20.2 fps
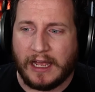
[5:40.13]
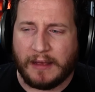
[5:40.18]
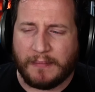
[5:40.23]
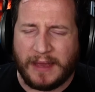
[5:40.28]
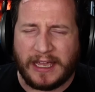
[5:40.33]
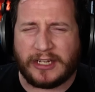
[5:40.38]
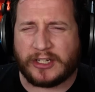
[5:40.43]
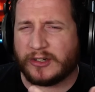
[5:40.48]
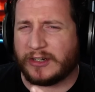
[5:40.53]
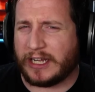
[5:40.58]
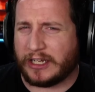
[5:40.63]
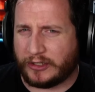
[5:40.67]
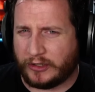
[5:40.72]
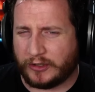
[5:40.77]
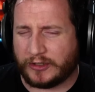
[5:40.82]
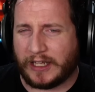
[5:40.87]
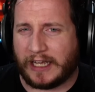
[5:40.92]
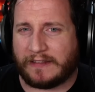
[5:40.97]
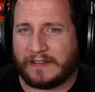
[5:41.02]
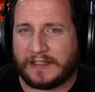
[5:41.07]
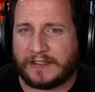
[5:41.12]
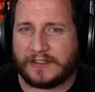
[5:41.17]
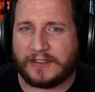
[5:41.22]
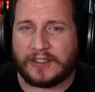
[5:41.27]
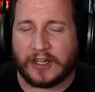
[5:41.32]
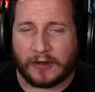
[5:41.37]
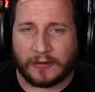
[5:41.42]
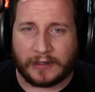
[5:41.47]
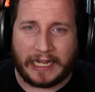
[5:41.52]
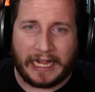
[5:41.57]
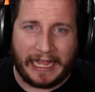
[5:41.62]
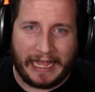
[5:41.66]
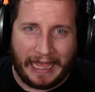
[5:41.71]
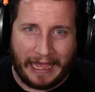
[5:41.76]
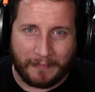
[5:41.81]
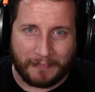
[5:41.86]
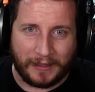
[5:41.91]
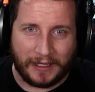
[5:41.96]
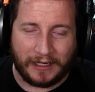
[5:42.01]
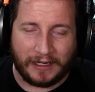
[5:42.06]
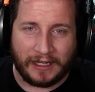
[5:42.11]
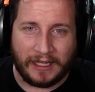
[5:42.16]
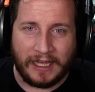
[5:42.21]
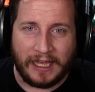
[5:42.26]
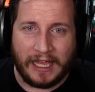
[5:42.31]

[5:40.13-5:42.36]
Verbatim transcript: make sure issues like this don't happen